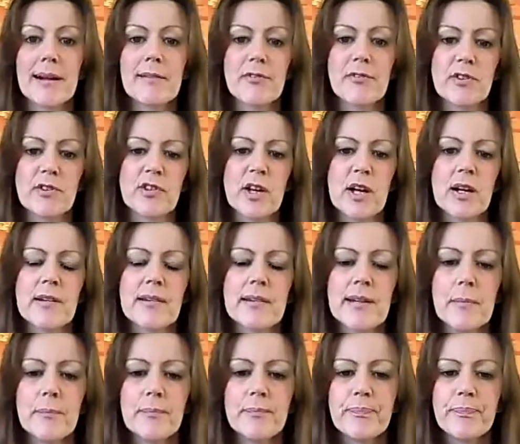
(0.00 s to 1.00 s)

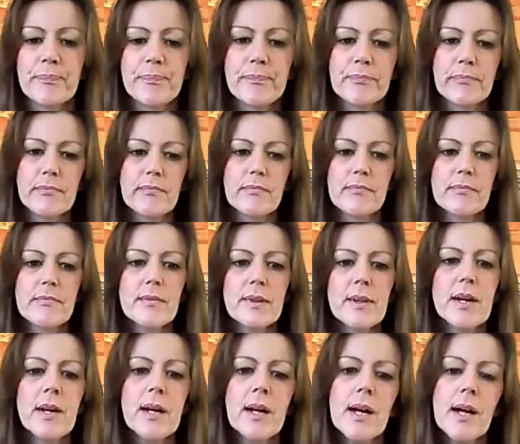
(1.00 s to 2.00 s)
advertising.
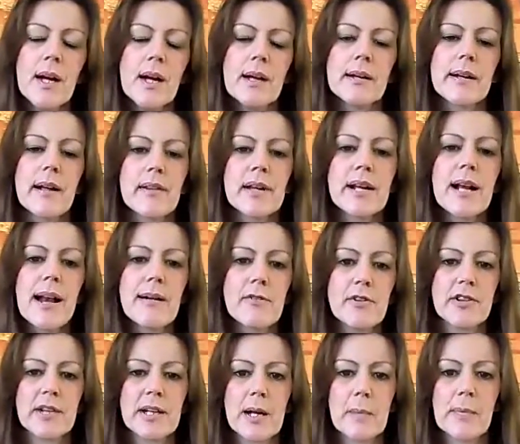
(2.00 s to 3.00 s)
Now, the clever
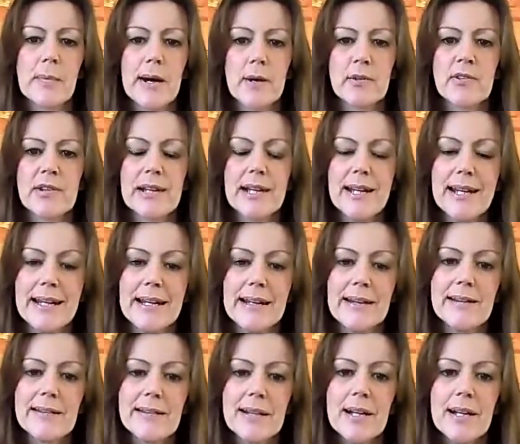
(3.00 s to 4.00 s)
thing about it
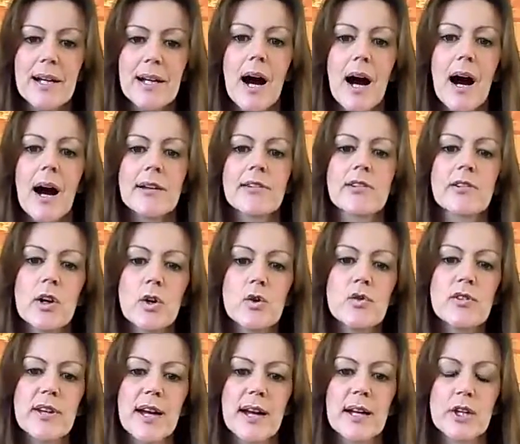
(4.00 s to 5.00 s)
is I
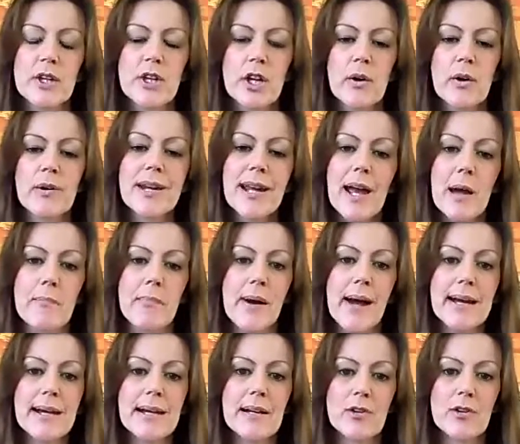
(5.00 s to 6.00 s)
don't actually only get
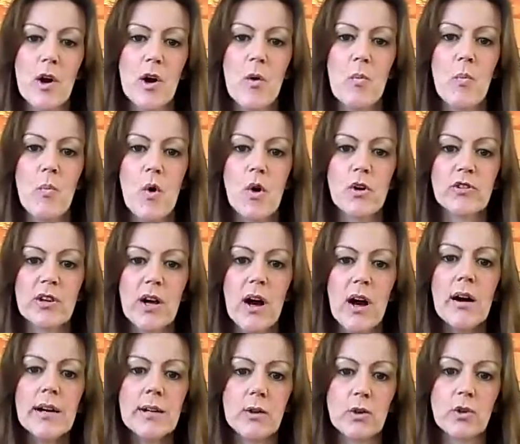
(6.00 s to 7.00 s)
paid on what
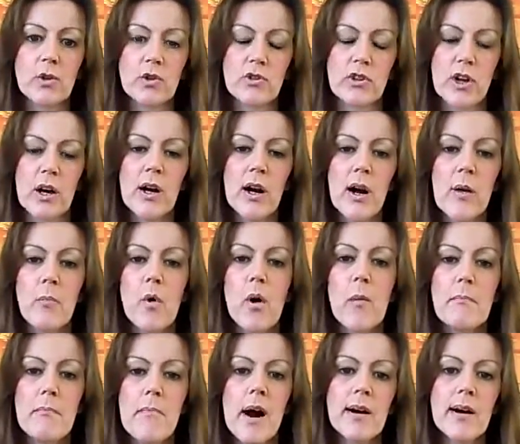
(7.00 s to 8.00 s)
I order and
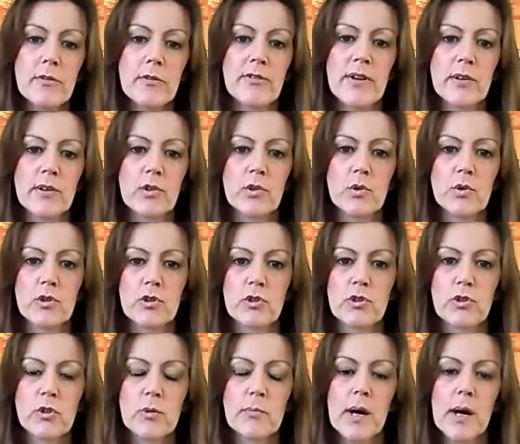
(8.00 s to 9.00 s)
what my friends order
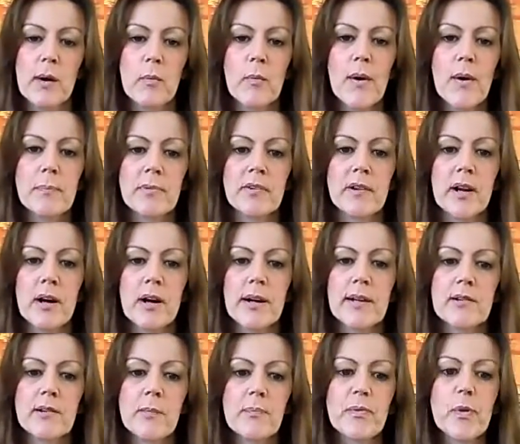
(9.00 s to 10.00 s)
through my
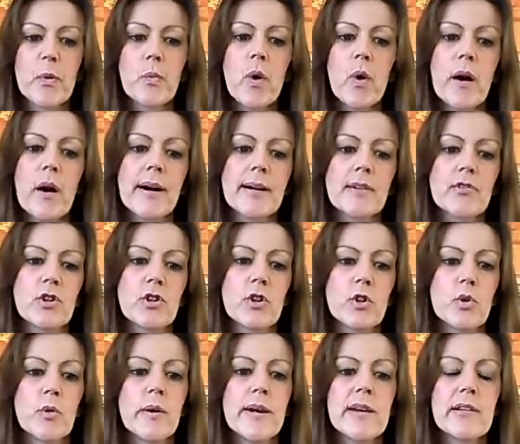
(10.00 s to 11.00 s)
website. What I
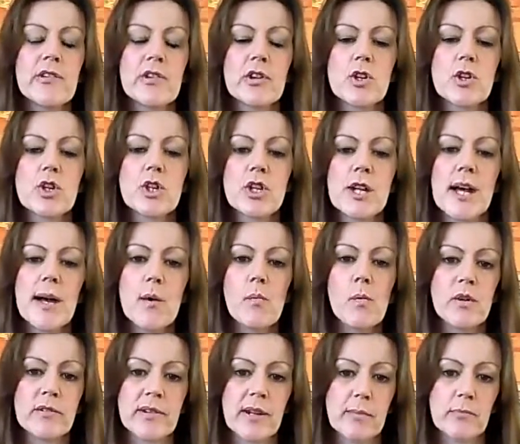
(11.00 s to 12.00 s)
do is share
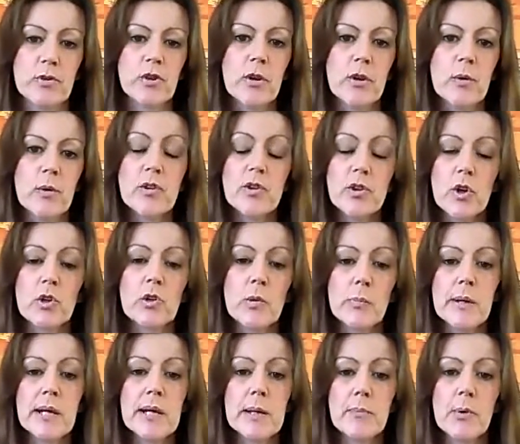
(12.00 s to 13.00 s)
what I'm doing with other
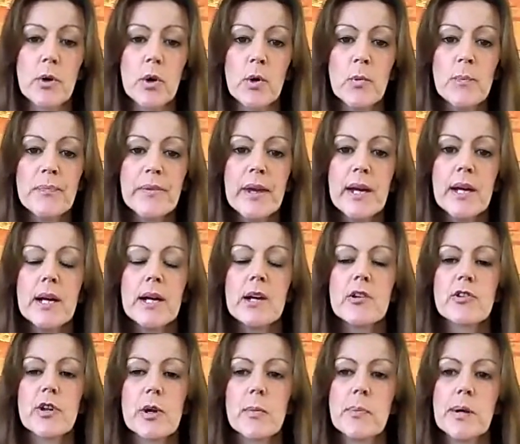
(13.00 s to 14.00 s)
people.
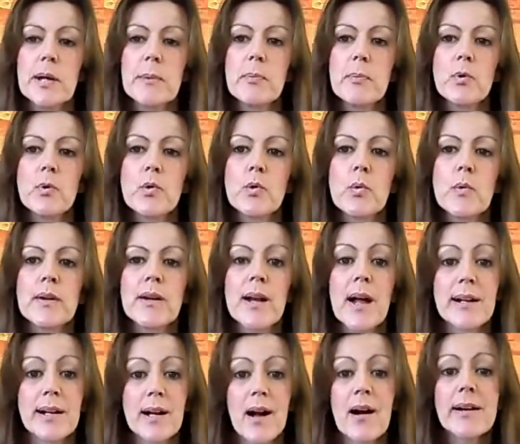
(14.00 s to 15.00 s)
So people,
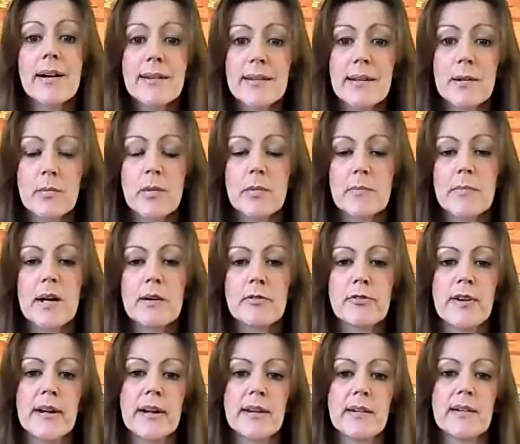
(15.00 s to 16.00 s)
like I did with my
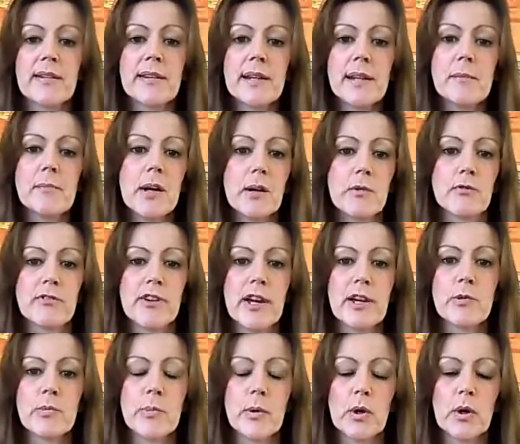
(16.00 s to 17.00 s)
friends, see me on
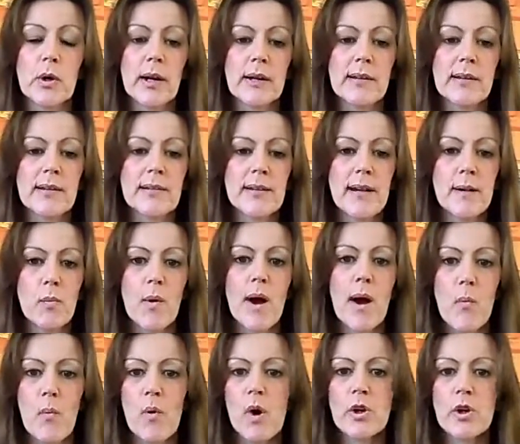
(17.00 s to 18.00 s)
Facebook and they say,
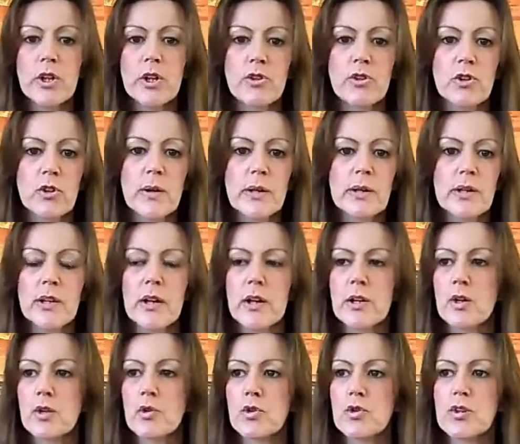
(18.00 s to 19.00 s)
wow, what are you doing? You know,
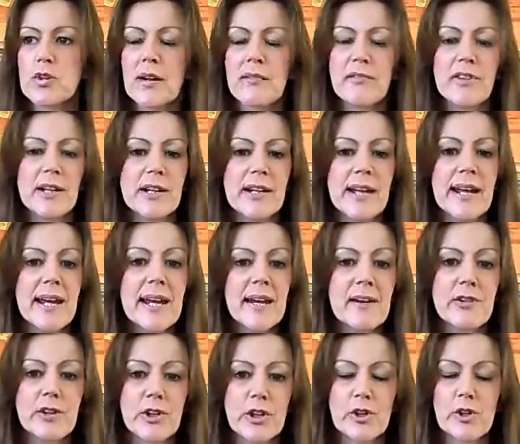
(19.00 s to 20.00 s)
you're traveling
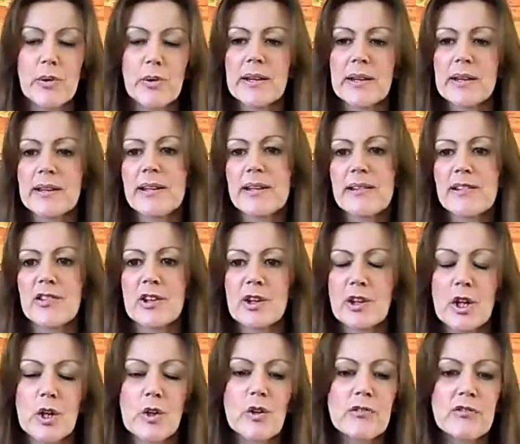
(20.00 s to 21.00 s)
here and you're doing this and
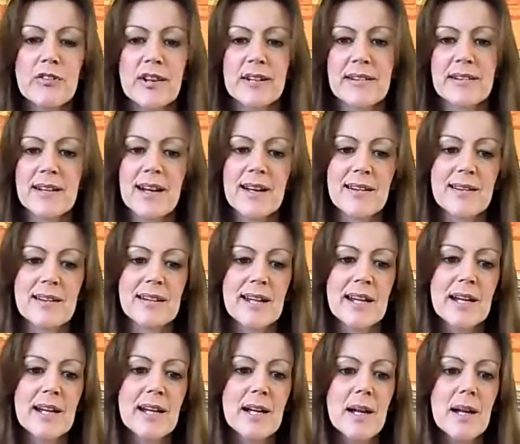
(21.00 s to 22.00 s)
you look
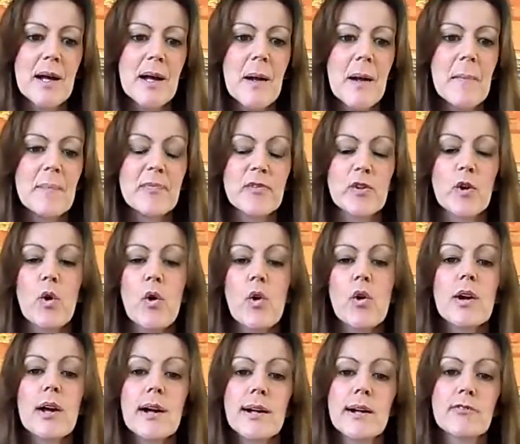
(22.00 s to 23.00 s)
fantastic. So
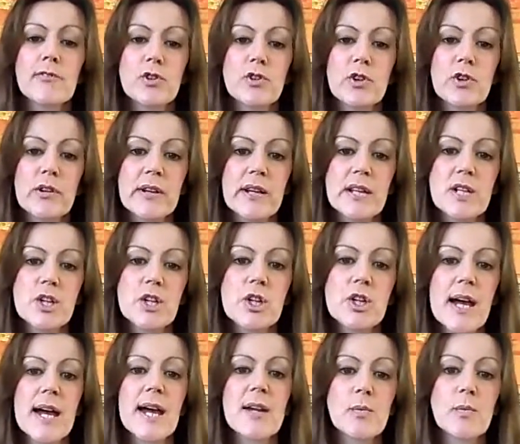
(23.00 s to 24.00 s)
all I have done is
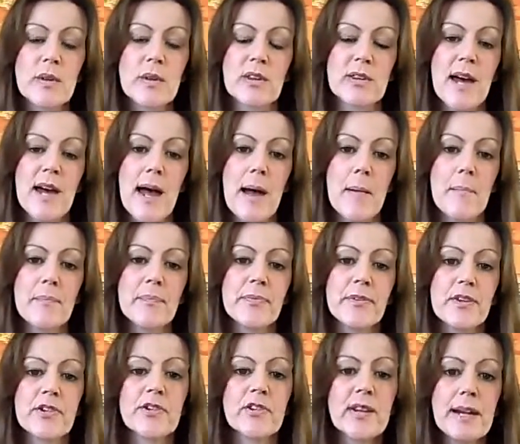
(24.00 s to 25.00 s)
shared with them,
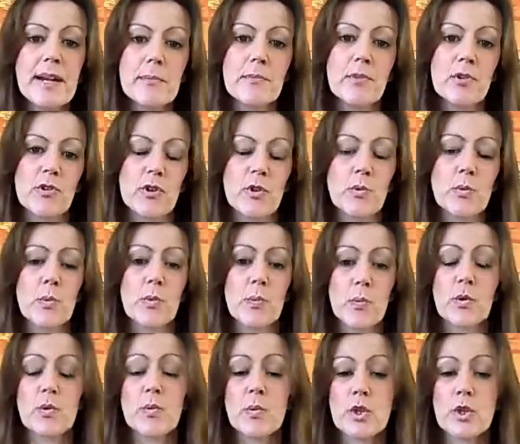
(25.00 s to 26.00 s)
the same as that
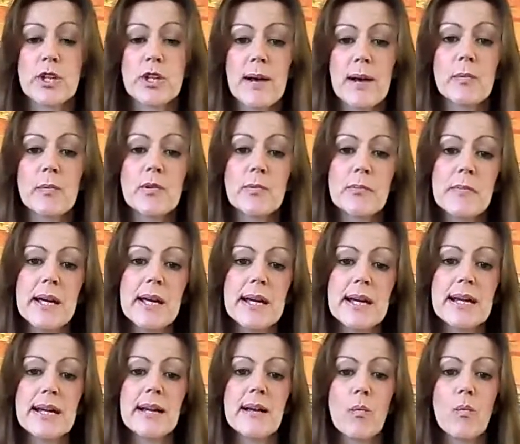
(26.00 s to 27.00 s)
was shared with
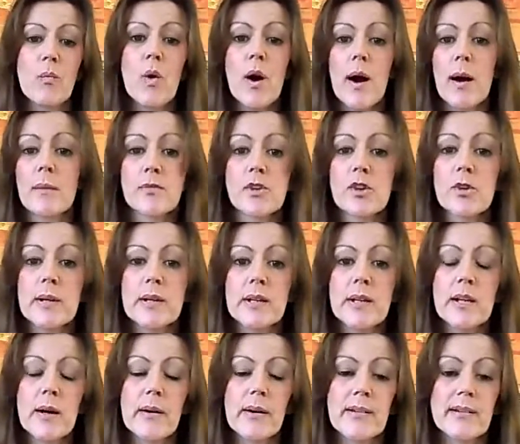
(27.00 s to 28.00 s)
me, what I'm doing.
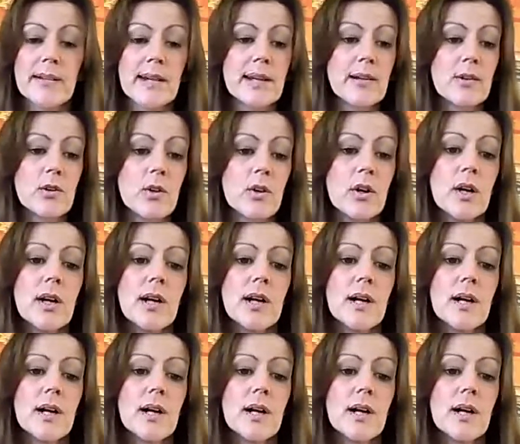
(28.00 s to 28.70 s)
You know, I say, look,